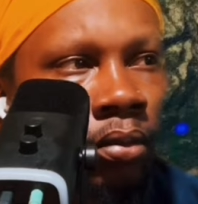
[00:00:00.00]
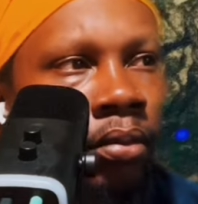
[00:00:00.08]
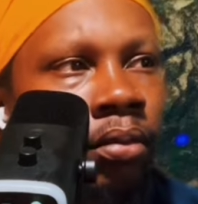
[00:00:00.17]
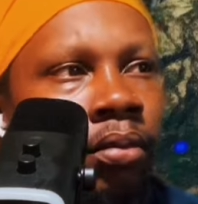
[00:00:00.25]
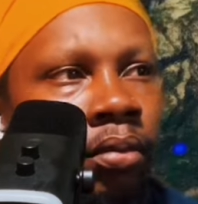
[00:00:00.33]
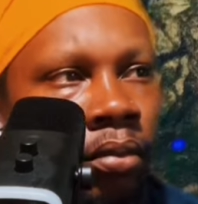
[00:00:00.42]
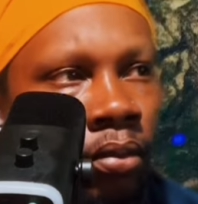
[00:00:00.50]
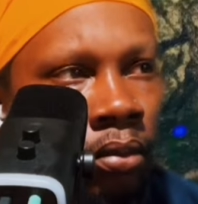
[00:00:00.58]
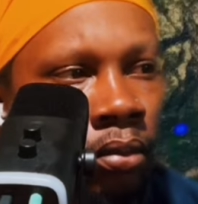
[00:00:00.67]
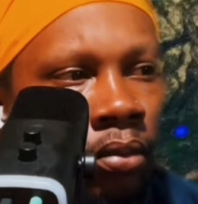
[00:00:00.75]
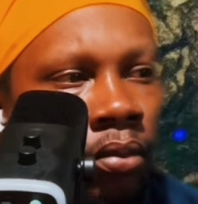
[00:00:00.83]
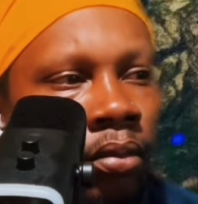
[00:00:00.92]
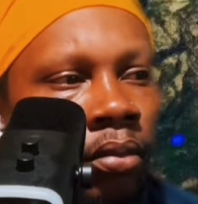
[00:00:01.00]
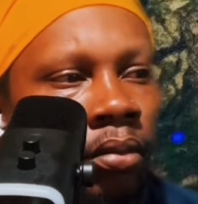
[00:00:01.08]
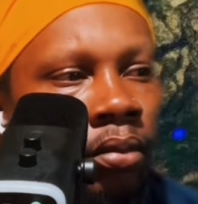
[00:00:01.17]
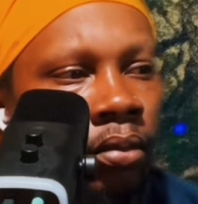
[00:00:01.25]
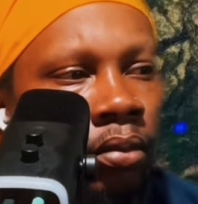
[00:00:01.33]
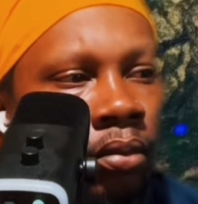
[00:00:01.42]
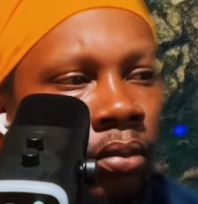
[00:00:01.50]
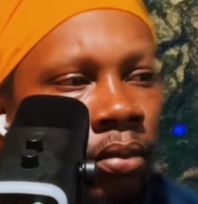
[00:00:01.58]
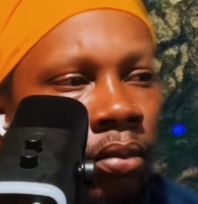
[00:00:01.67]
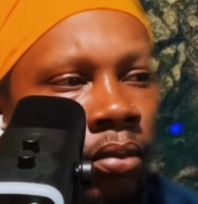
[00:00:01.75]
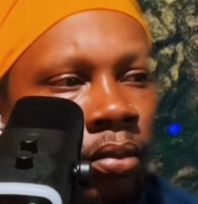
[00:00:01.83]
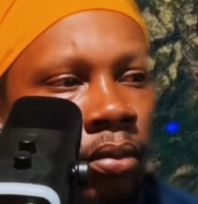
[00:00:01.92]
were in their car at Shuteye
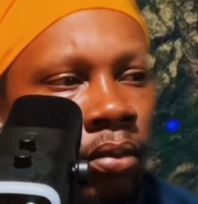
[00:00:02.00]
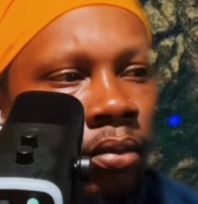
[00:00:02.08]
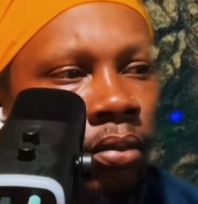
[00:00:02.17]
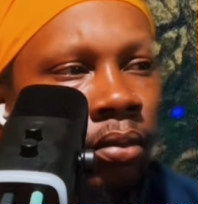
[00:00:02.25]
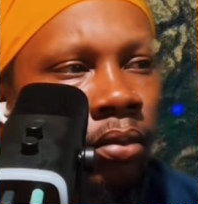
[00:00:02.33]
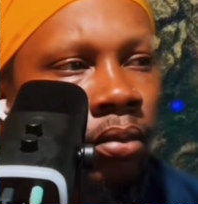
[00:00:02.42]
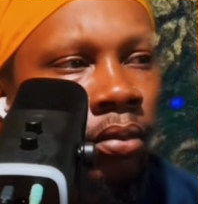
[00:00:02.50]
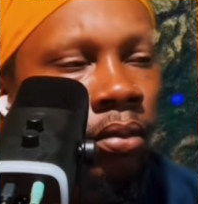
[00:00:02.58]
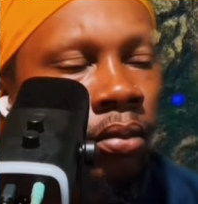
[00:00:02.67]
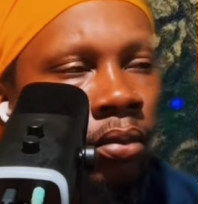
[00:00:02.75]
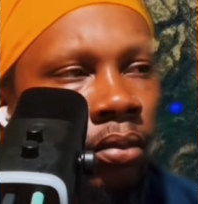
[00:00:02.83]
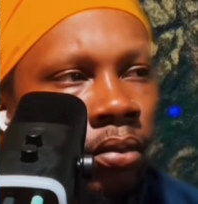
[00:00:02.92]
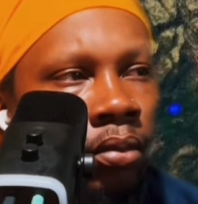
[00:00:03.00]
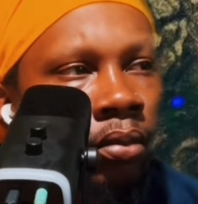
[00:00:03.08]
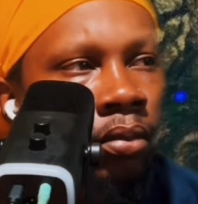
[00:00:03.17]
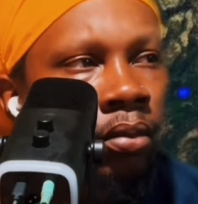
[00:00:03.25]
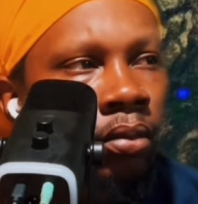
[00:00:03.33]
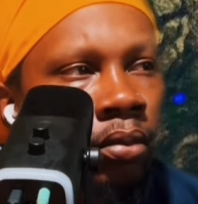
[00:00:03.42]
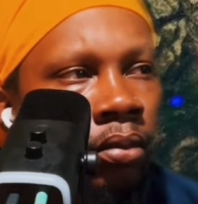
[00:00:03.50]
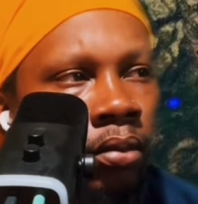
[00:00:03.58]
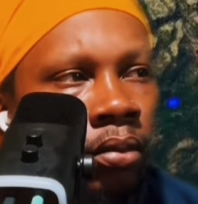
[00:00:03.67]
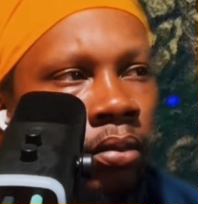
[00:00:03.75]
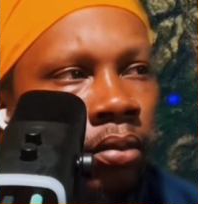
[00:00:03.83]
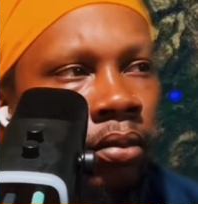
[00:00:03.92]
Peak, for reference, about an hour and
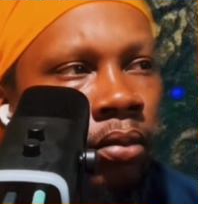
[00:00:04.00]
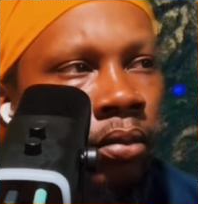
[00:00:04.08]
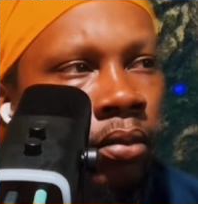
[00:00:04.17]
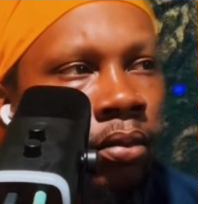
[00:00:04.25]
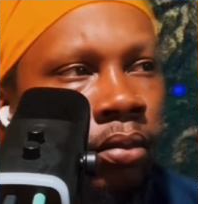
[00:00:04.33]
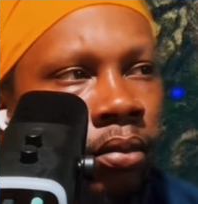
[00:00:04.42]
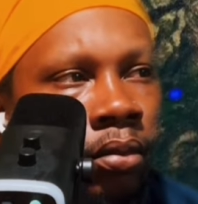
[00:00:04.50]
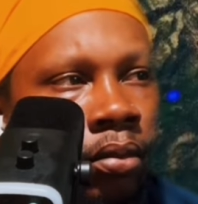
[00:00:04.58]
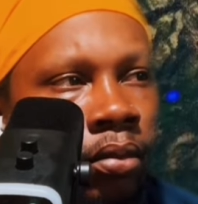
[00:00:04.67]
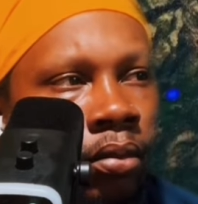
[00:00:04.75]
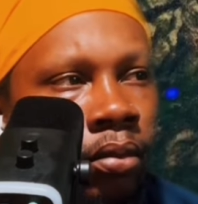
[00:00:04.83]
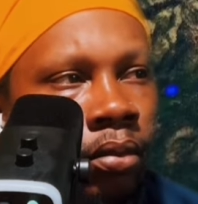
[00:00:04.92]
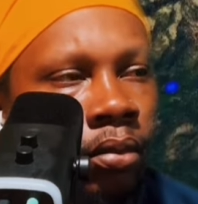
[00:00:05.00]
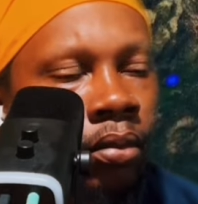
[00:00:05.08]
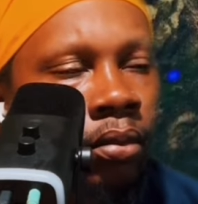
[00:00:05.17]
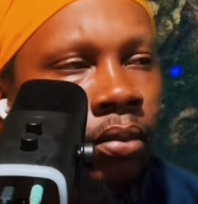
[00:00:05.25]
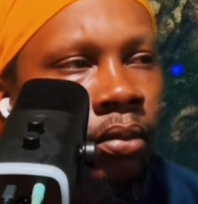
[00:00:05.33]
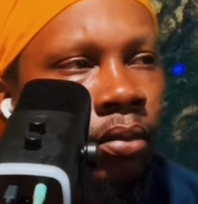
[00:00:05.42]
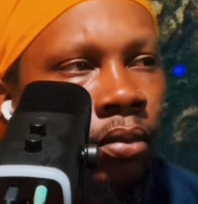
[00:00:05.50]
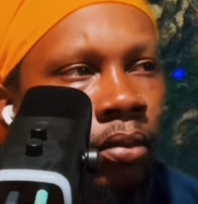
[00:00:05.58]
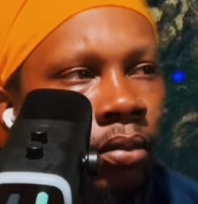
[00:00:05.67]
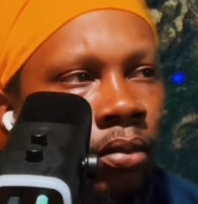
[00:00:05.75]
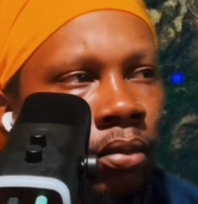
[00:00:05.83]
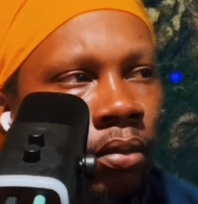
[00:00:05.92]
45 minutes by car from
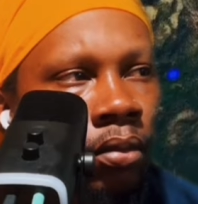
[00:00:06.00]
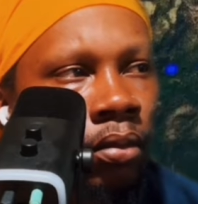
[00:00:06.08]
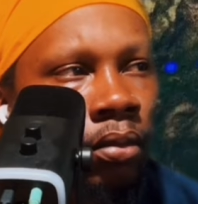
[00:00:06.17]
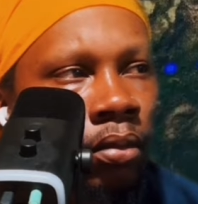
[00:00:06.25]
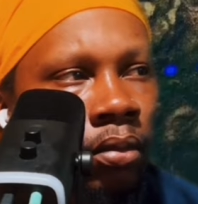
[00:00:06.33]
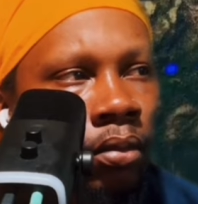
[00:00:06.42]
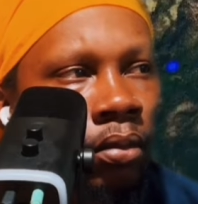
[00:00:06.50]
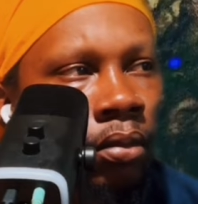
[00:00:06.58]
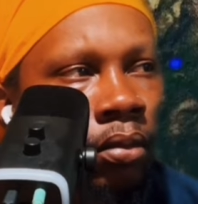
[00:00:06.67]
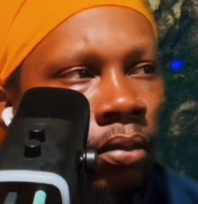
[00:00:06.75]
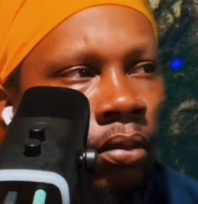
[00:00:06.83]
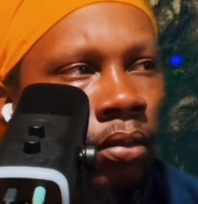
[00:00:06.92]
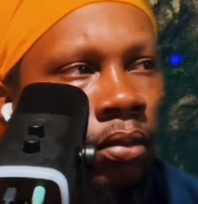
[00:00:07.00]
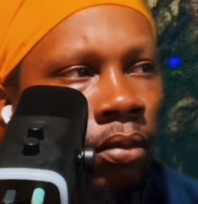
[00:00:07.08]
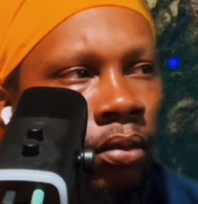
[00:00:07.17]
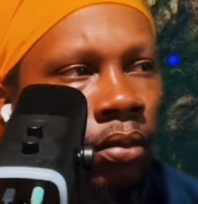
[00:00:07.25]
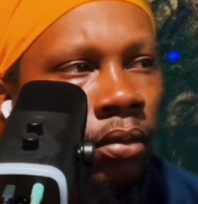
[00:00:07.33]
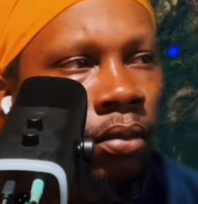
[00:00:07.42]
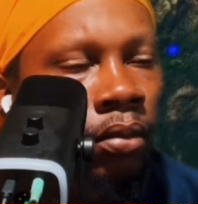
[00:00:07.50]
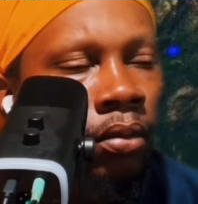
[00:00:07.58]
where Sandy's campsite had